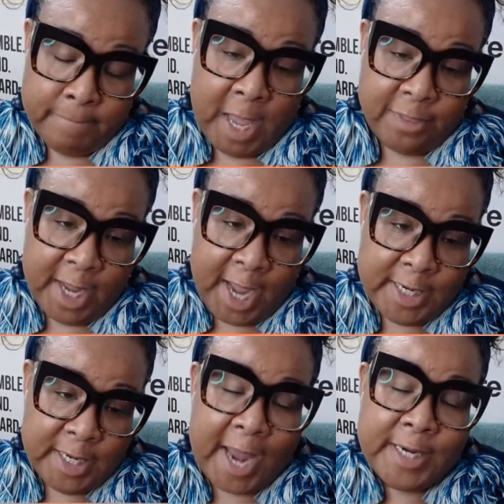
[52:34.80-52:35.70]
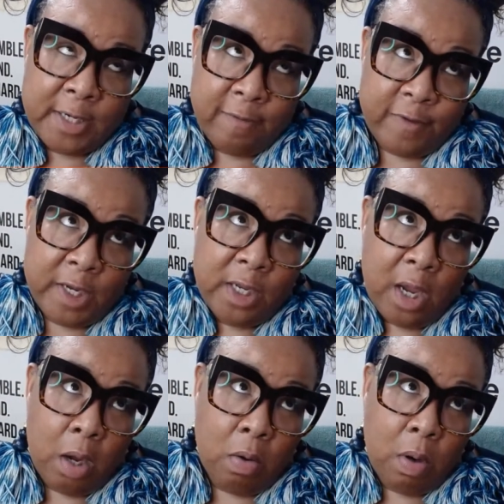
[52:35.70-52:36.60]
I think I did a
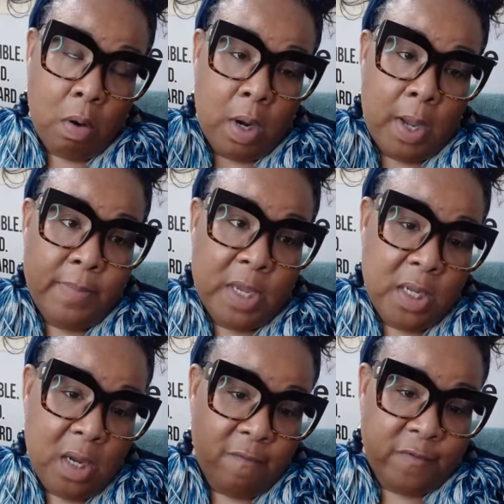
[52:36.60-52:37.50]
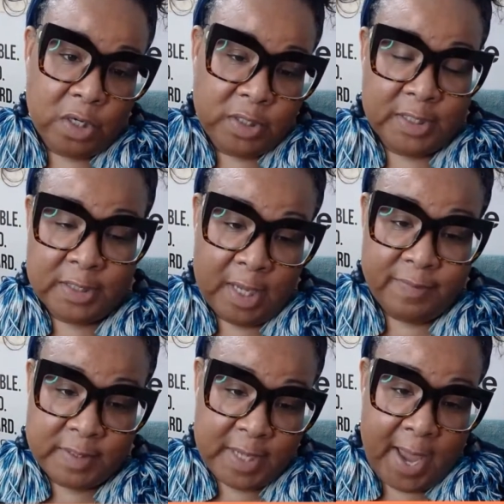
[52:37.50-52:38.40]
video on Medium versus
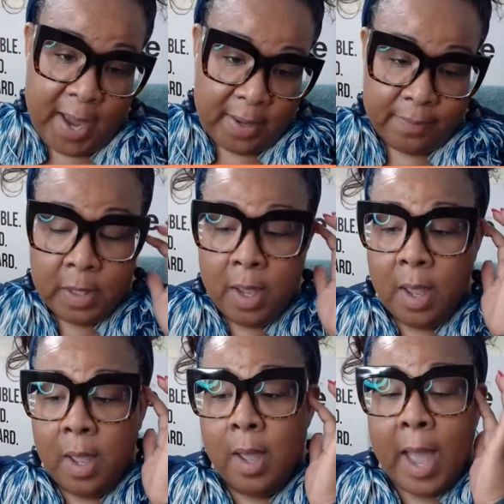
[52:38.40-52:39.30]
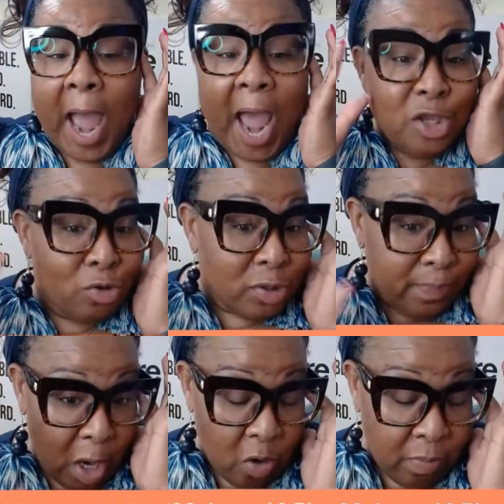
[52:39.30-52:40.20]
Substack. I use
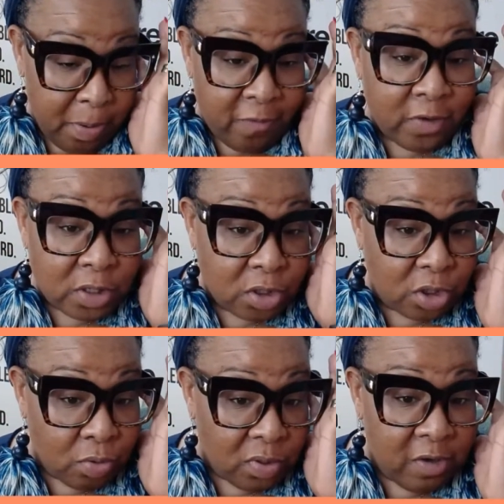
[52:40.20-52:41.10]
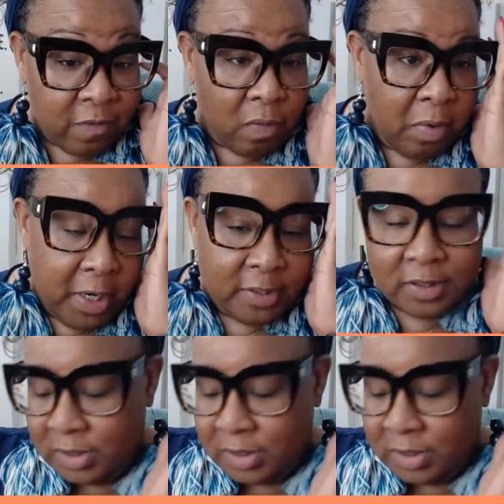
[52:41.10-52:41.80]
both, but for two different reasons.